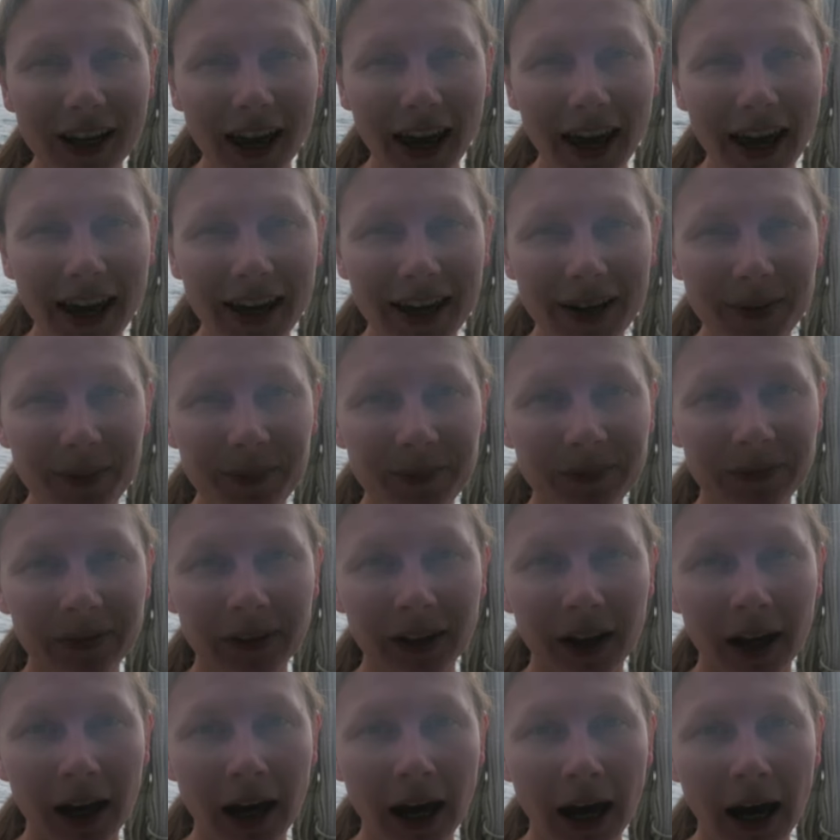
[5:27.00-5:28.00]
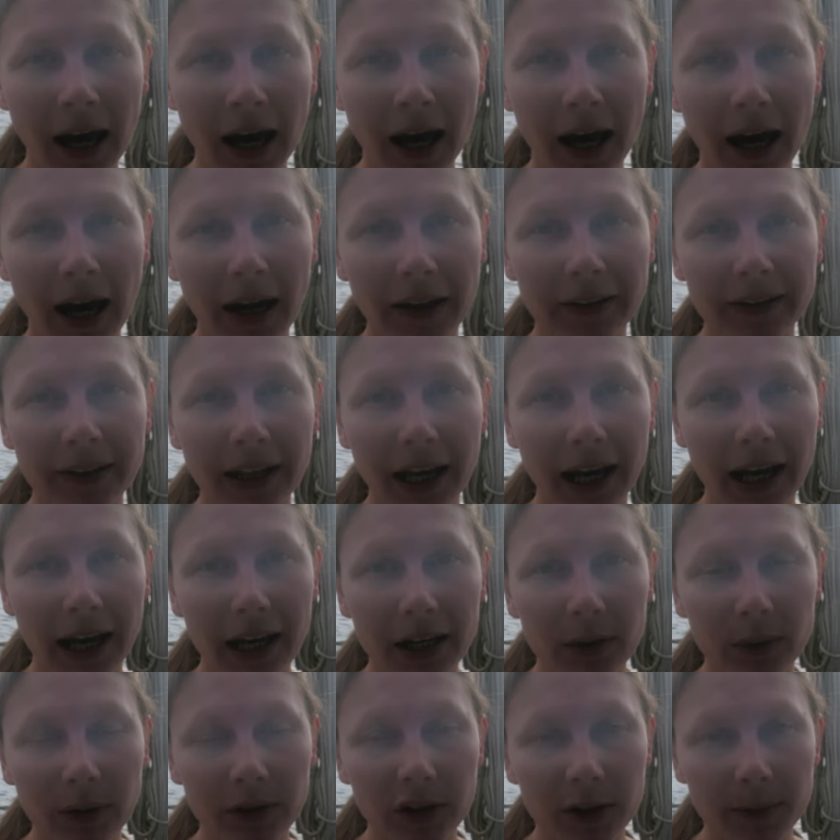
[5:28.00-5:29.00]
day. And
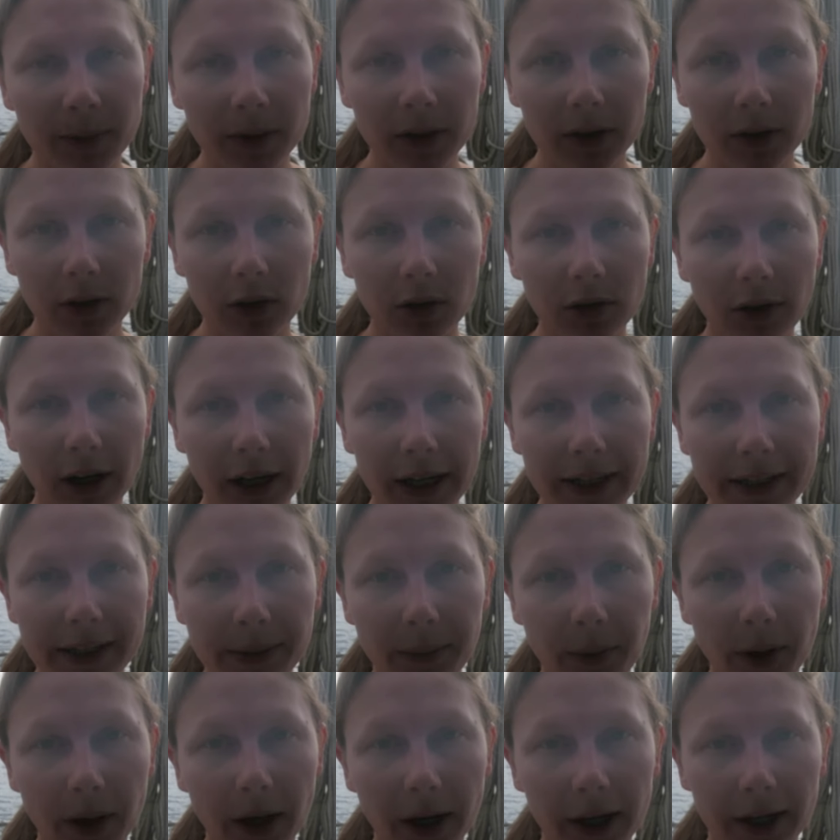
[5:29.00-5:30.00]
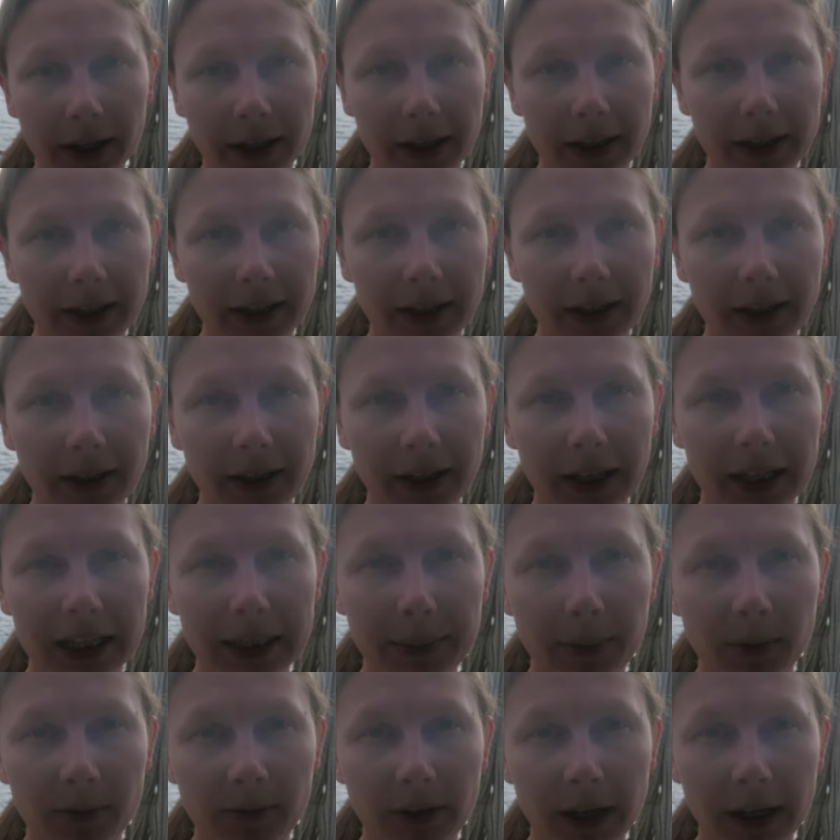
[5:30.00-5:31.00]
then we've just been crazy working
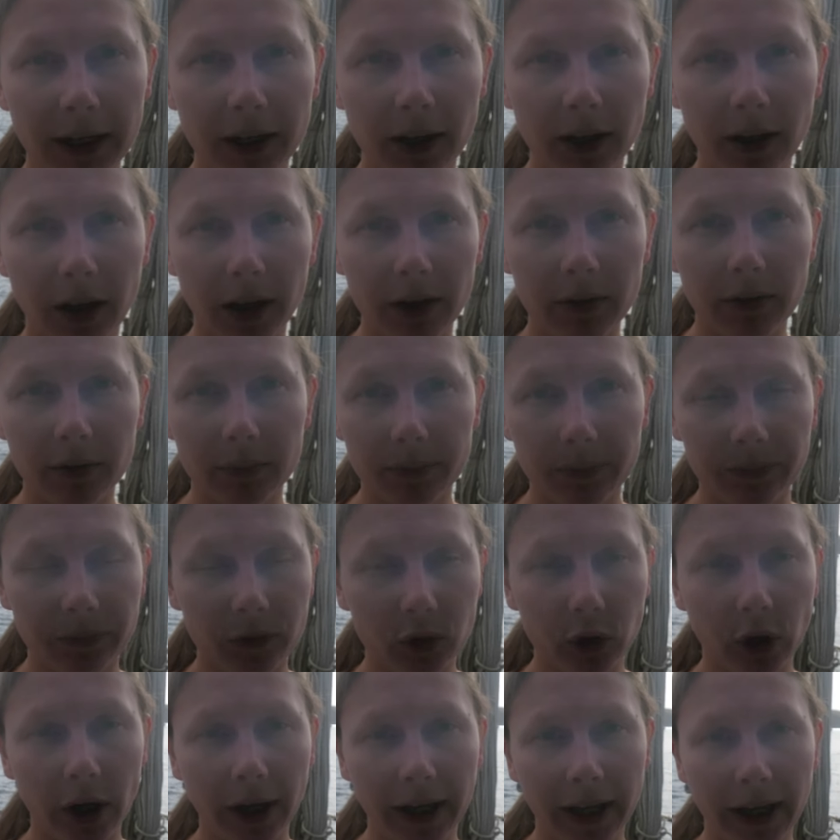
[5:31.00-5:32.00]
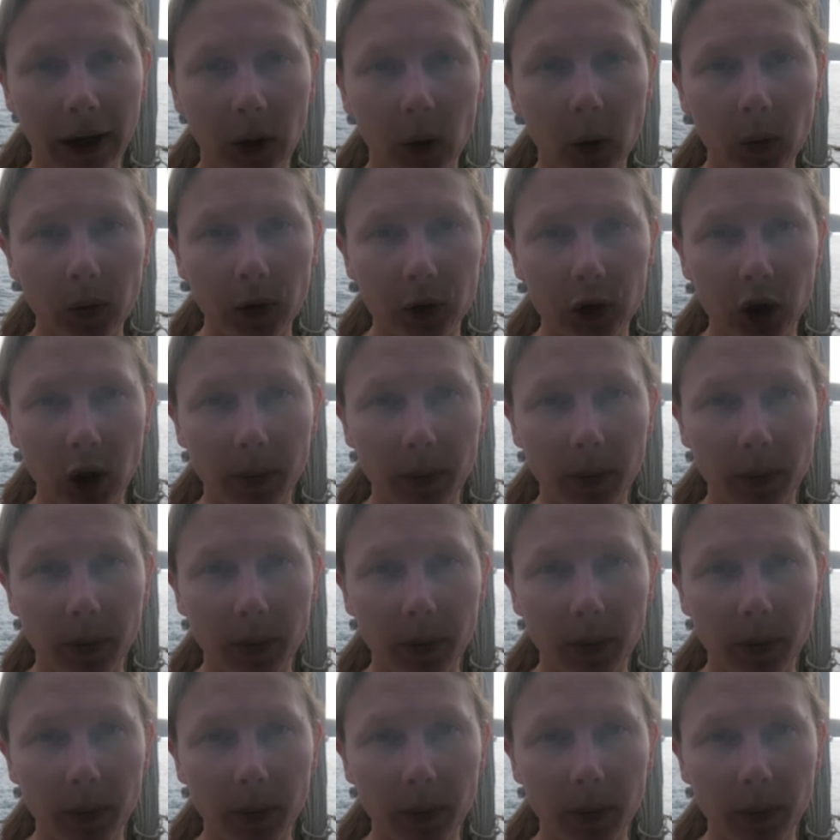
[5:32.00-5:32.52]
in the marina, like trying to get all the